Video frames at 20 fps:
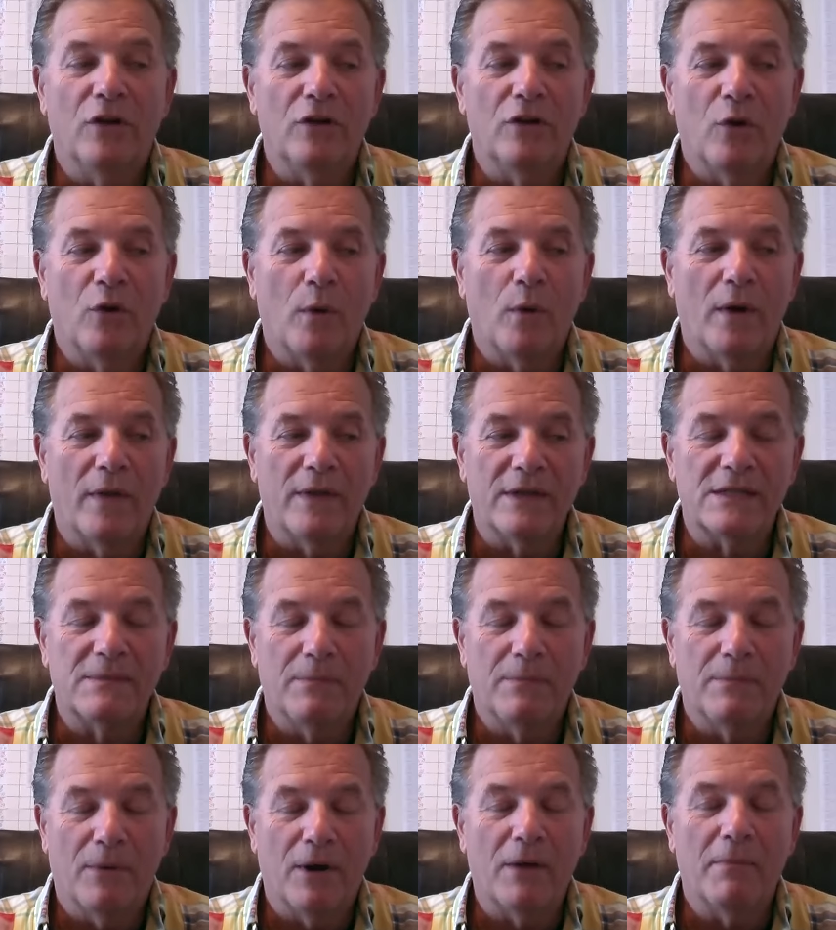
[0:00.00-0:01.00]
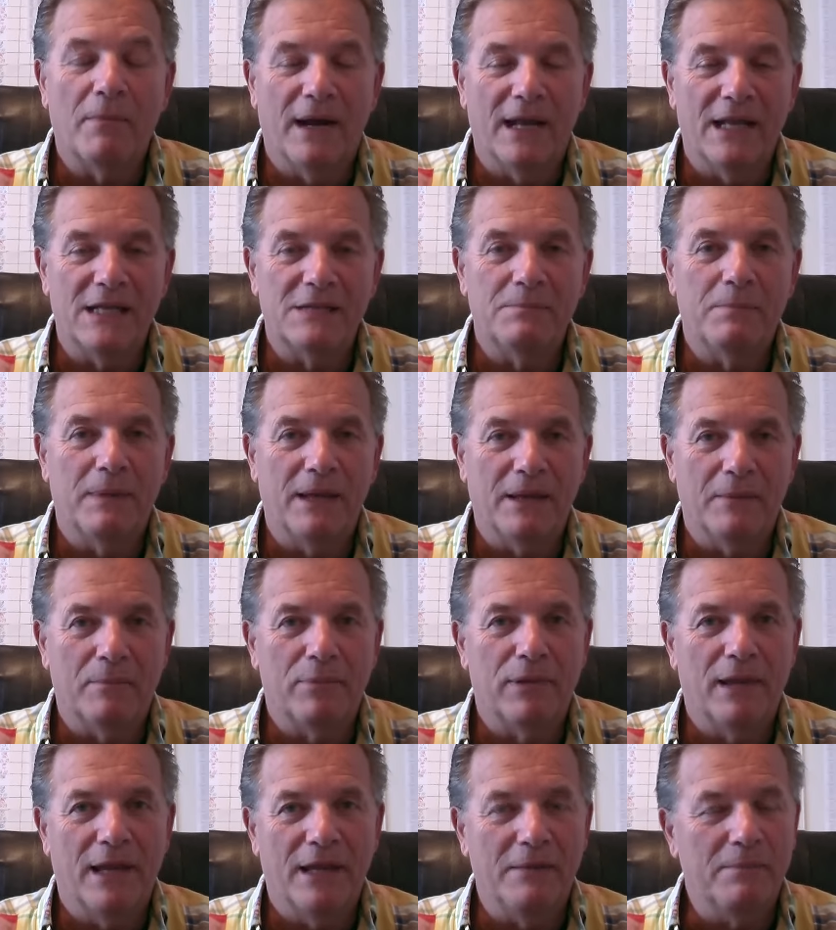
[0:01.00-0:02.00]
don't know where the smart money is being
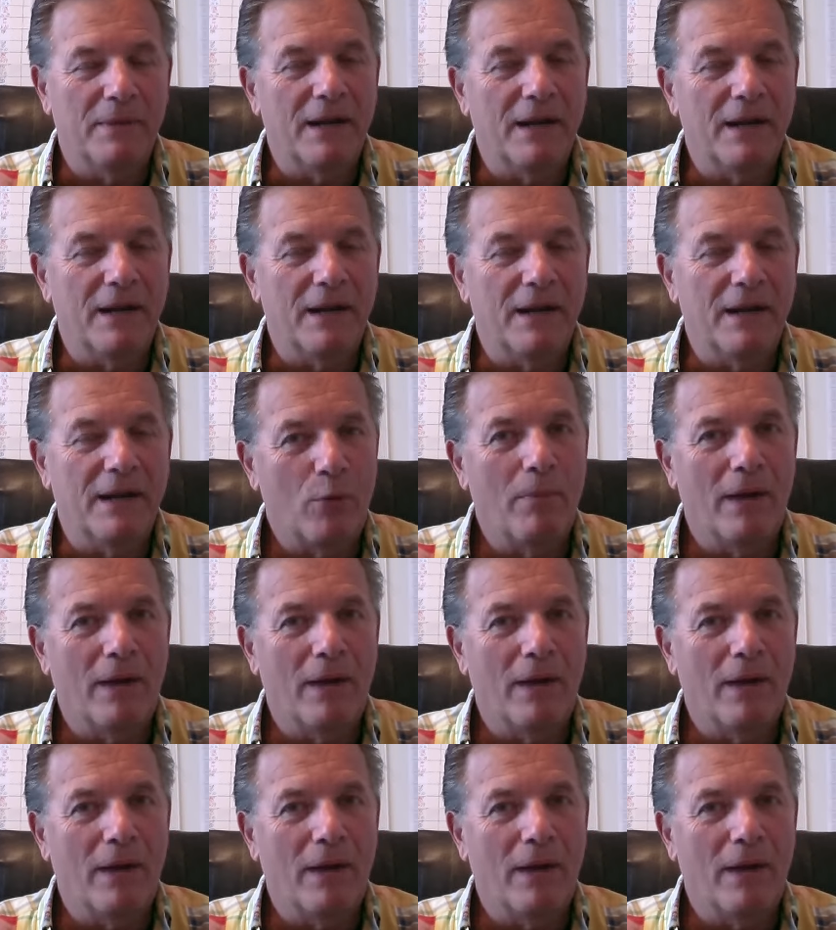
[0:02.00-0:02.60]
played, but our